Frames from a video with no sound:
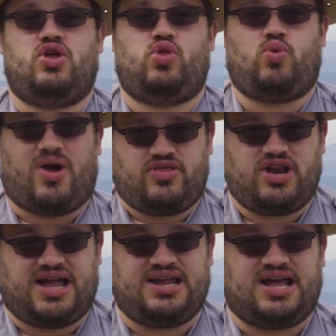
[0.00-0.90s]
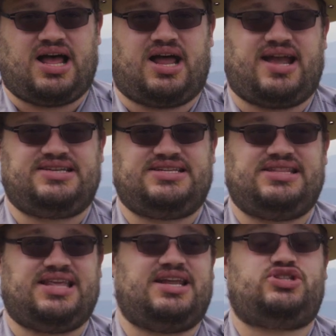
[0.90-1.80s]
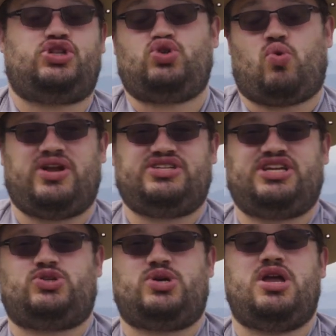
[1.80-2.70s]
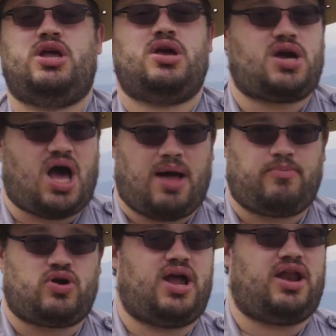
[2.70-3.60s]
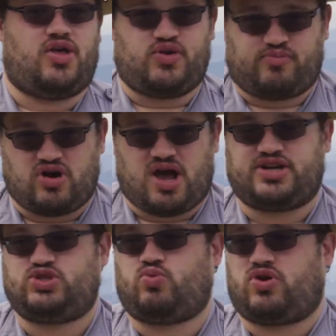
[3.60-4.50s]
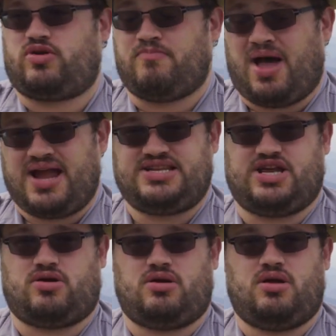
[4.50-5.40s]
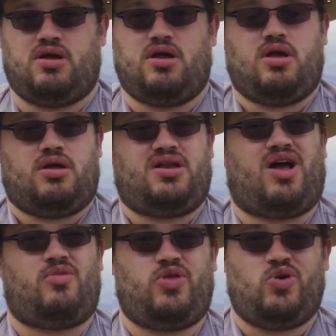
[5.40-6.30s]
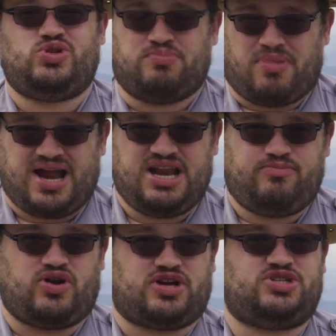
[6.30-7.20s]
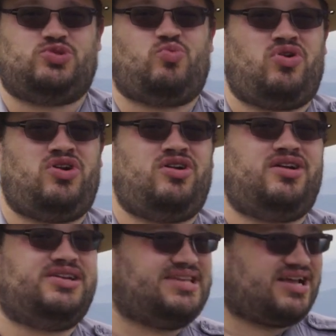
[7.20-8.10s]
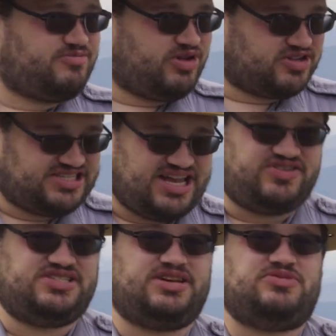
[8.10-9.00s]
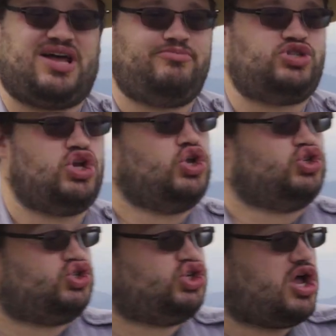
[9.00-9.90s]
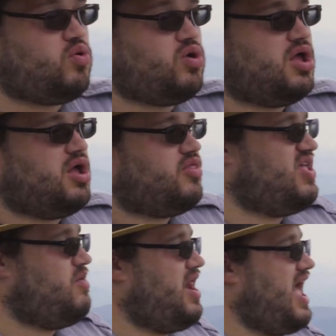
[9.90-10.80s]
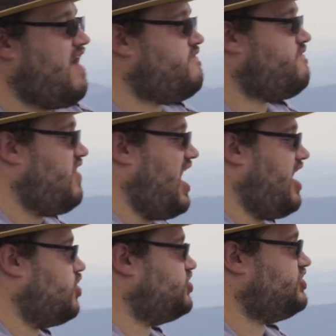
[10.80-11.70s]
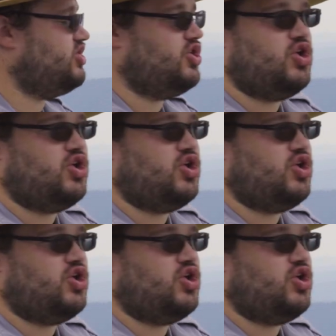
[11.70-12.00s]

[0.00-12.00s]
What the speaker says: Throughout the 19th and into the 20th century, copper and other products were mined here. Now, those mining productions weren't exactly big on safety sometimes, so they would have fires.